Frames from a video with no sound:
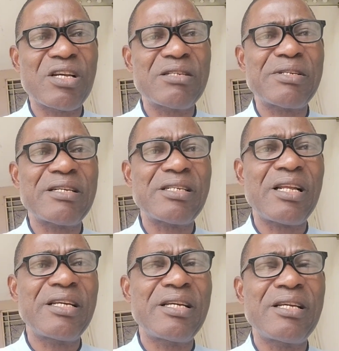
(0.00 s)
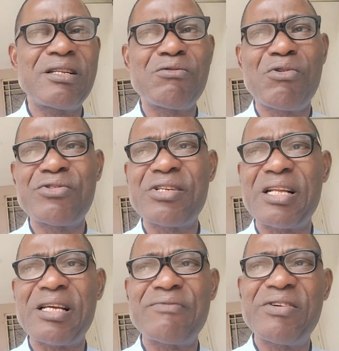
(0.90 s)
especially the ones
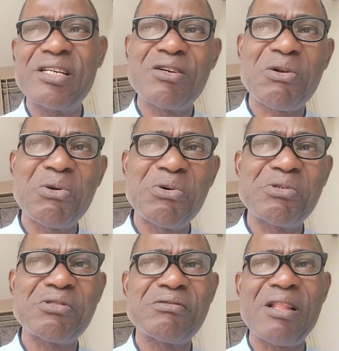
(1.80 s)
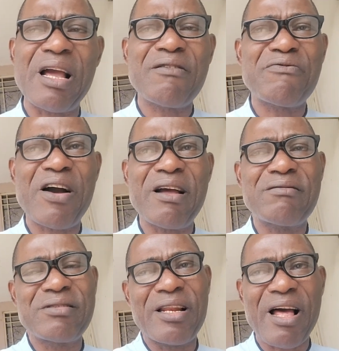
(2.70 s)
that are very close, like
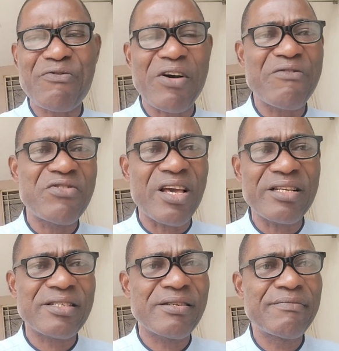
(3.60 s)
the last 5 years,